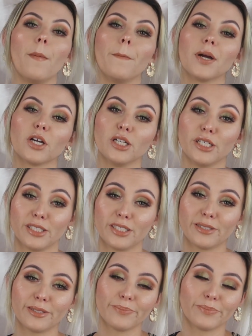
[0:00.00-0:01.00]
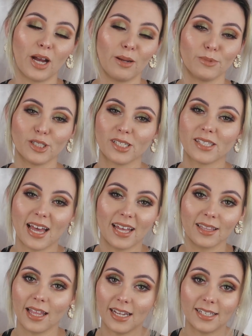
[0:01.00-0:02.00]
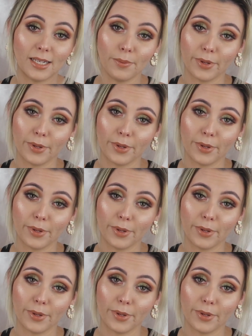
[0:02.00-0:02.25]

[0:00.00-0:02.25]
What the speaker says: because I'm just that lazy